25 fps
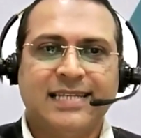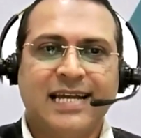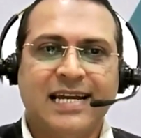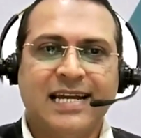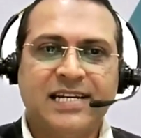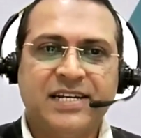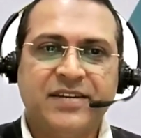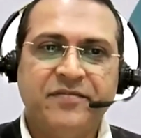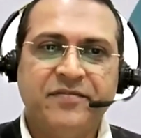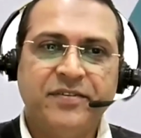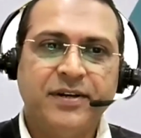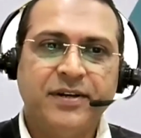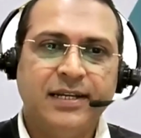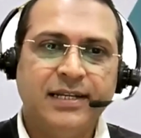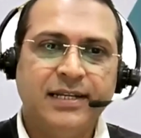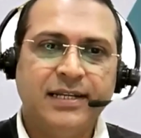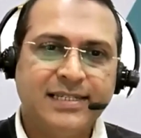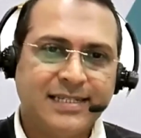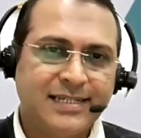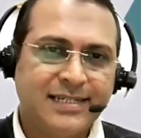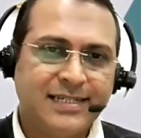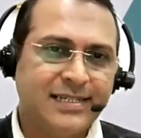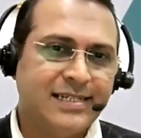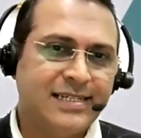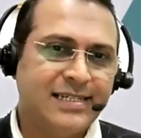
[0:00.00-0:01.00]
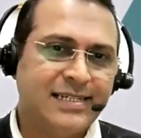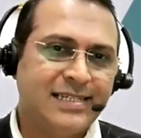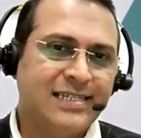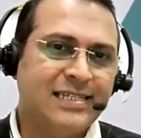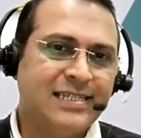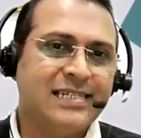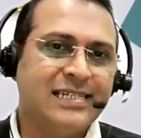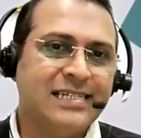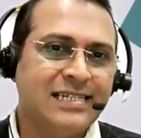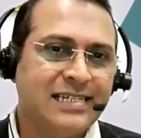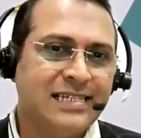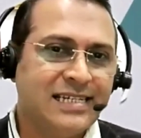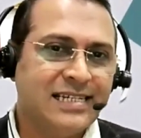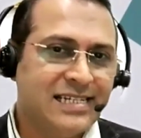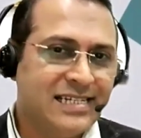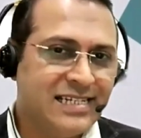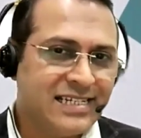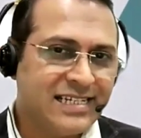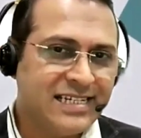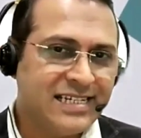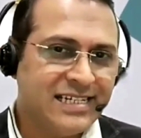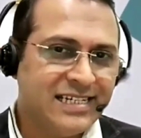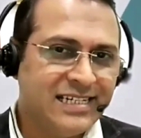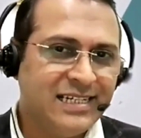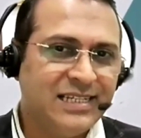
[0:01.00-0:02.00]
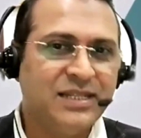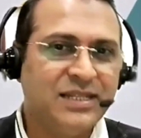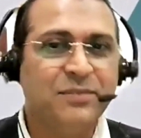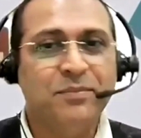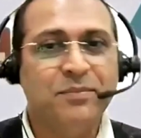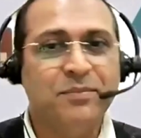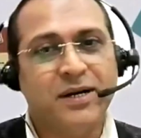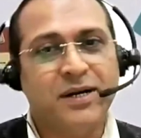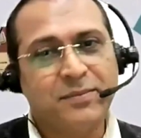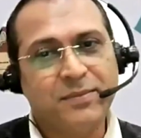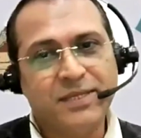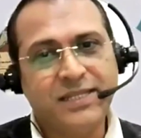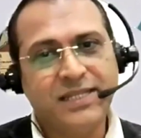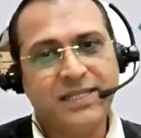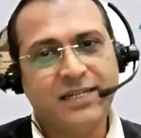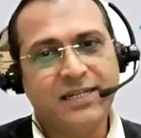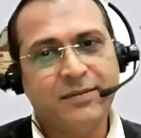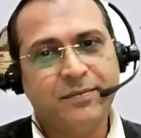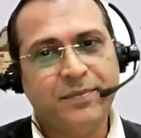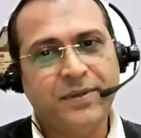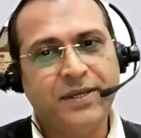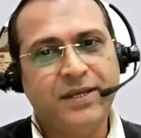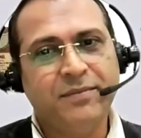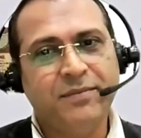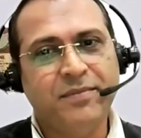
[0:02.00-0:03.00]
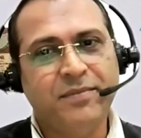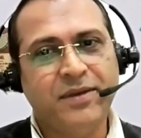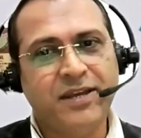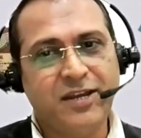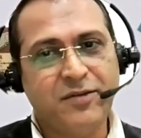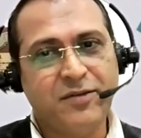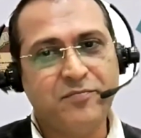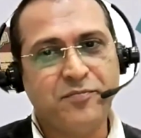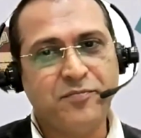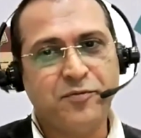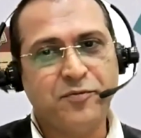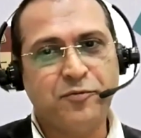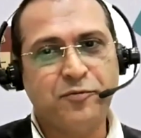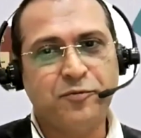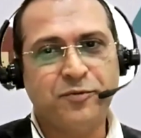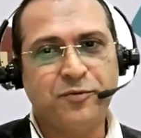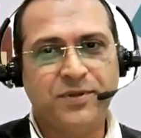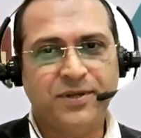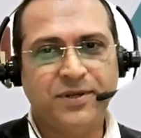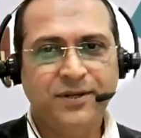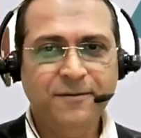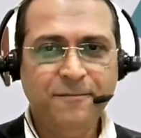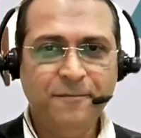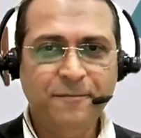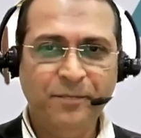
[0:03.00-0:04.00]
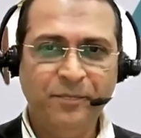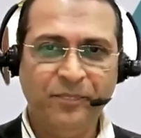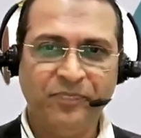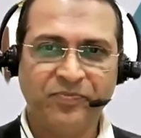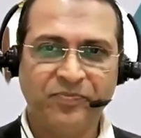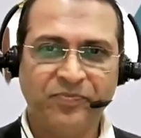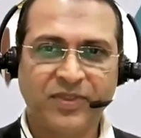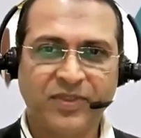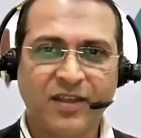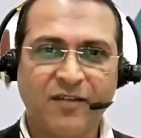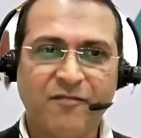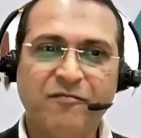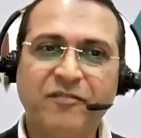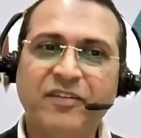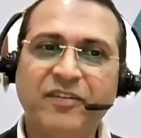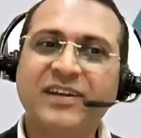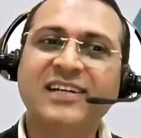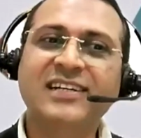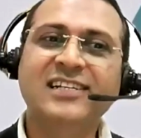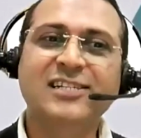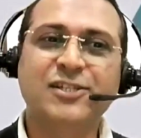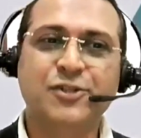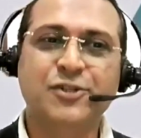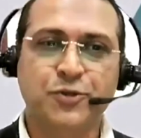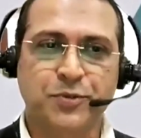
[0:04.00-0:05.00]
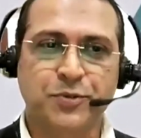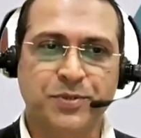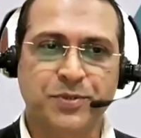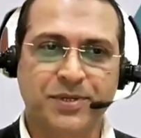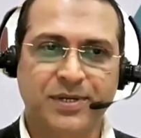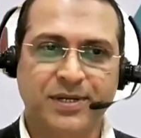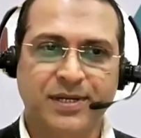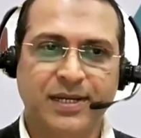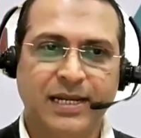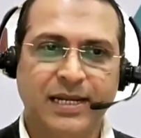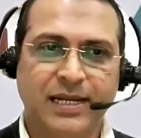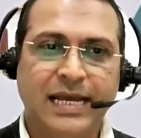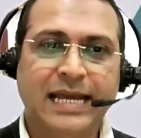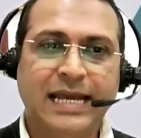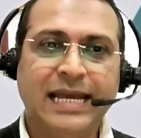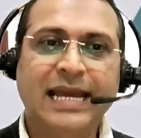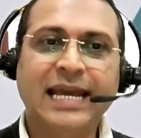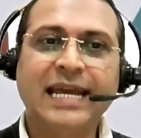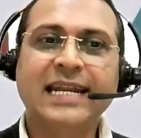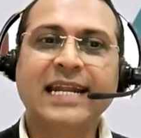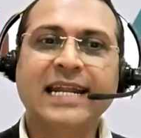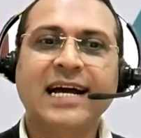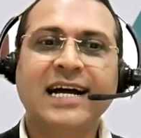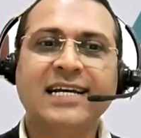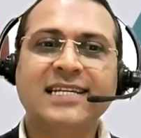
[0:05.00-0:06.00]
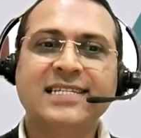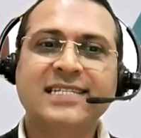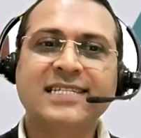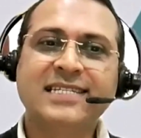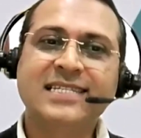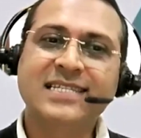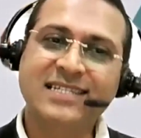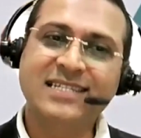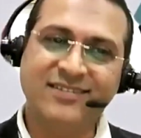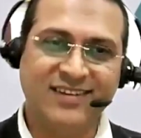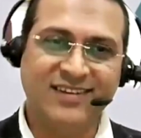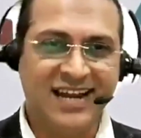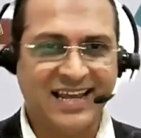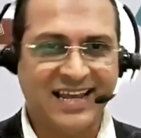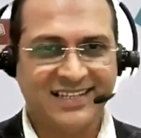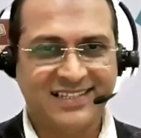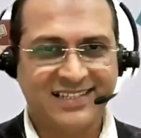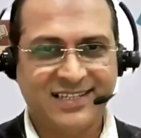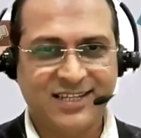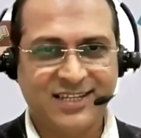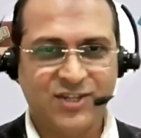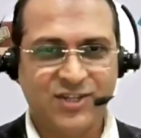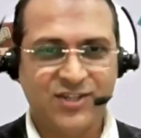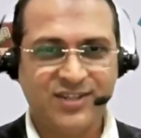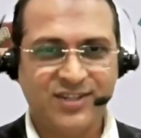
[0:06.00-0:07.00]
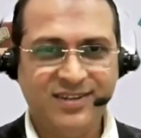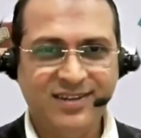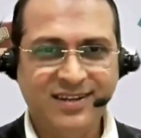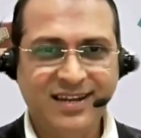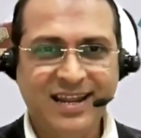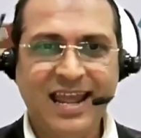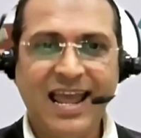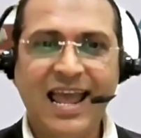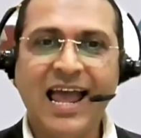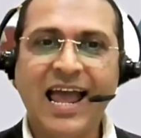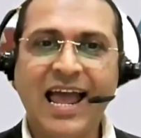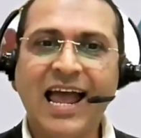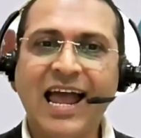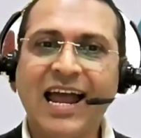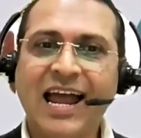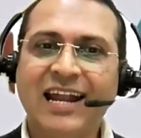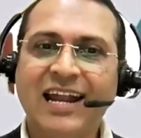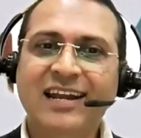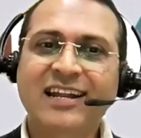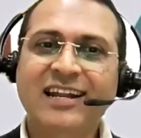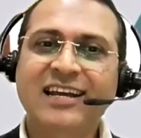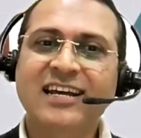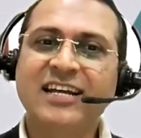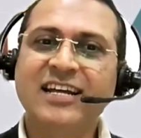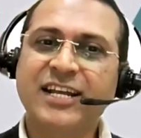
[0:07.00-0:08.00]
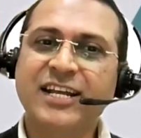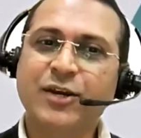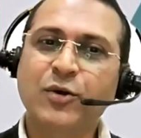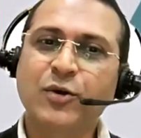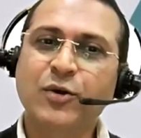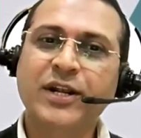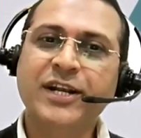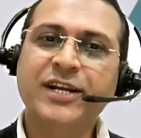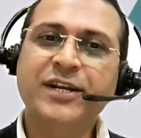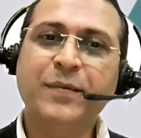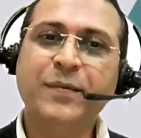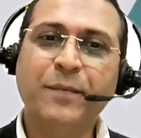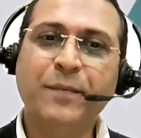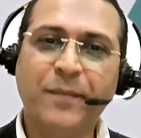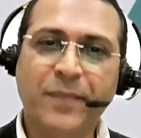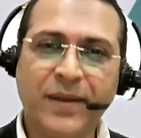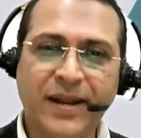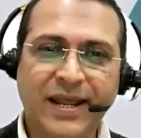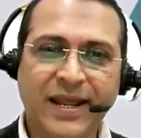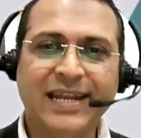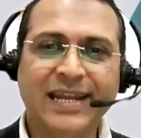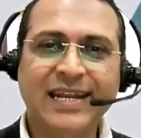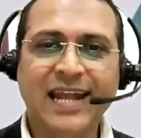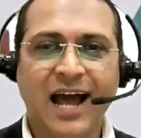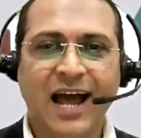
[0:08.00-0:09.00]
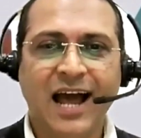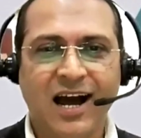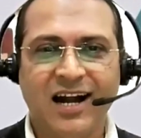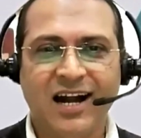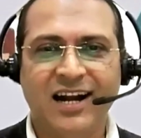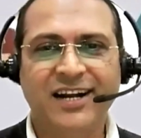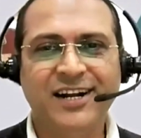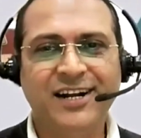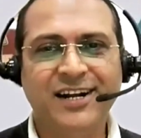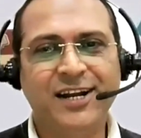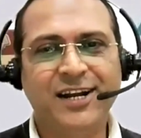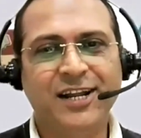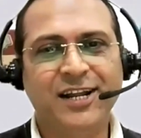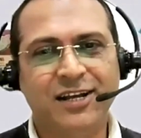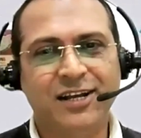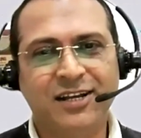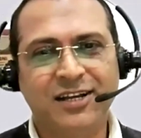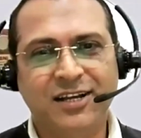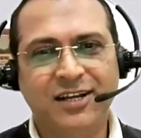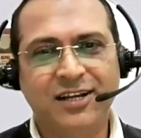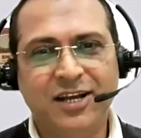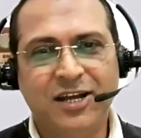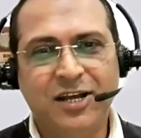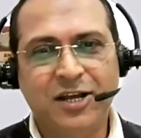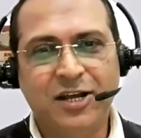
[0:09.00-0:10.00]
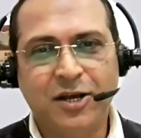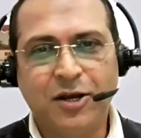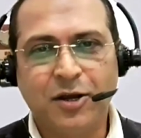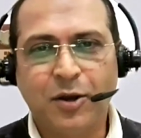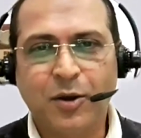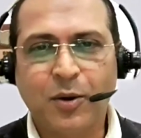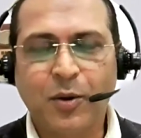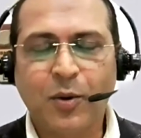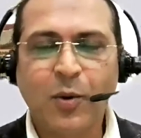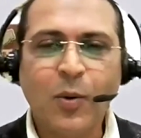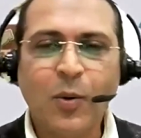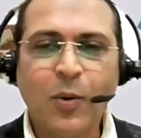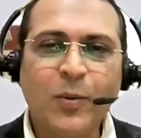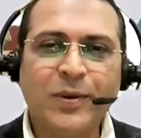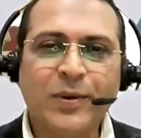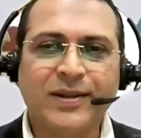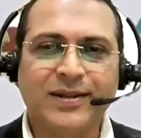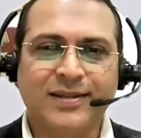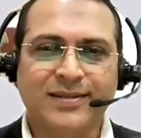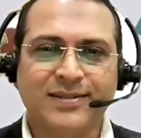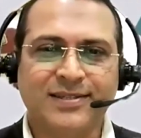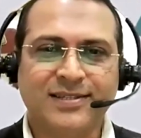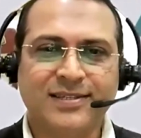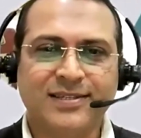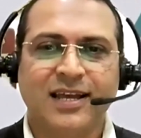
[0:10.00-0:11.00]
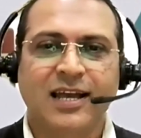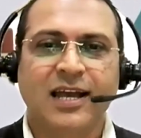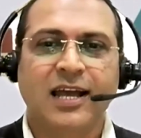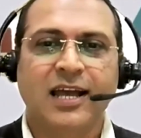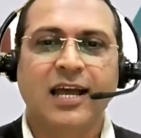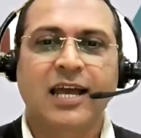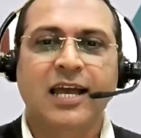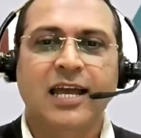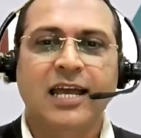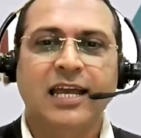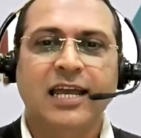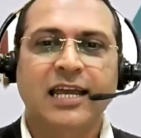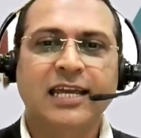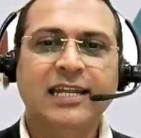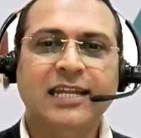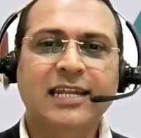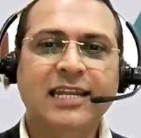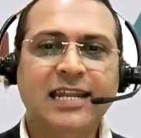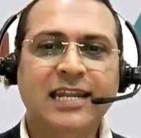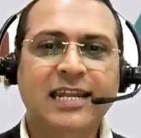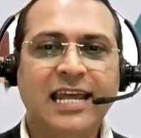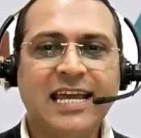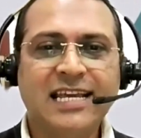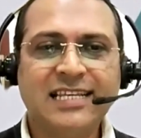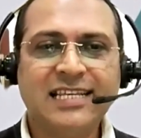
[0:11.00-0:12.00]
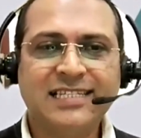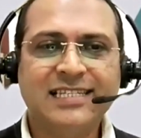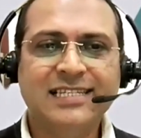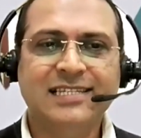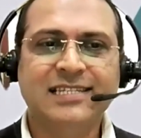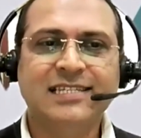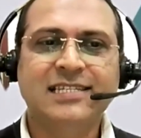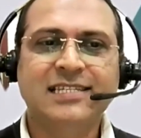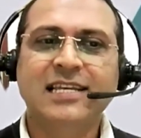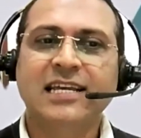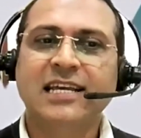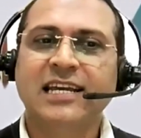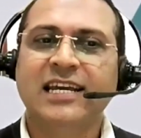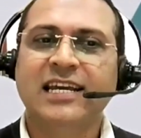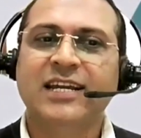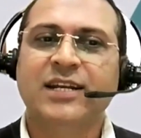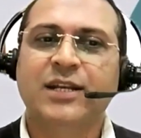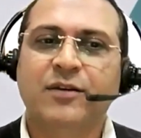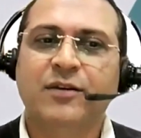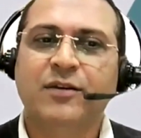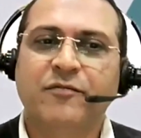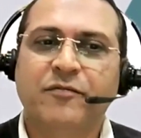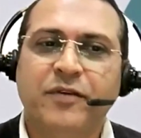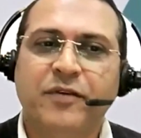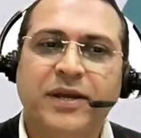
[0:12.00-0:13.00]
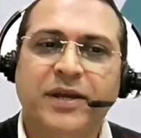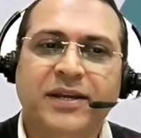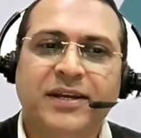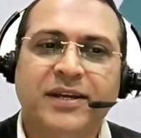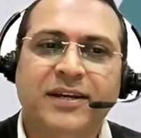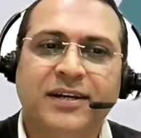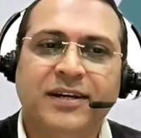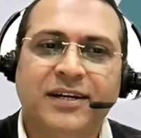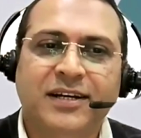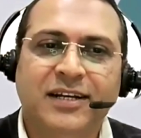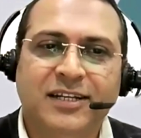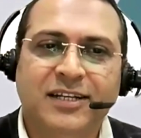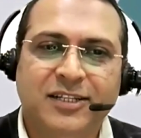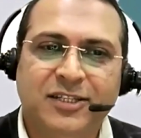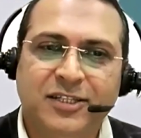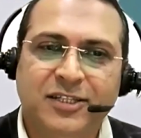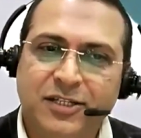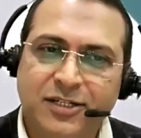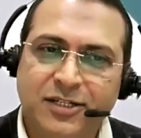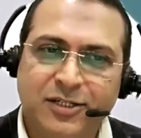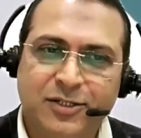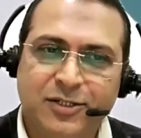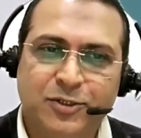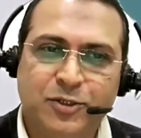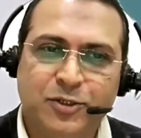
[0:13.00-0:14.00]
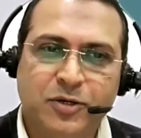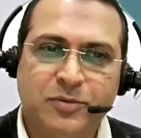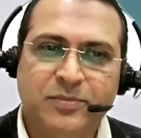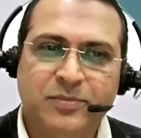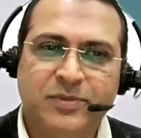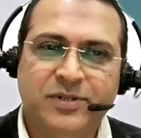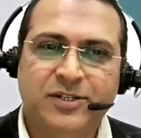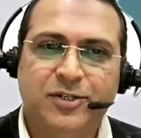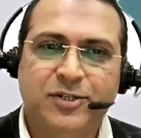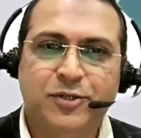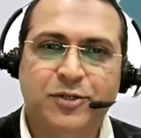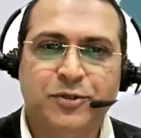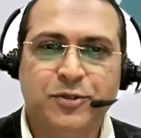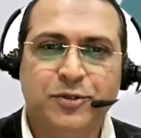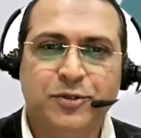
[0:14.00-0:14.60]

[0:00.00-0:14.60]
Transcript: Scientifically, studies indicate the Marma therapy may improve the vagal tone, enhance relaxation, and regulate brain-heart coherence. In essence, it awake the dormant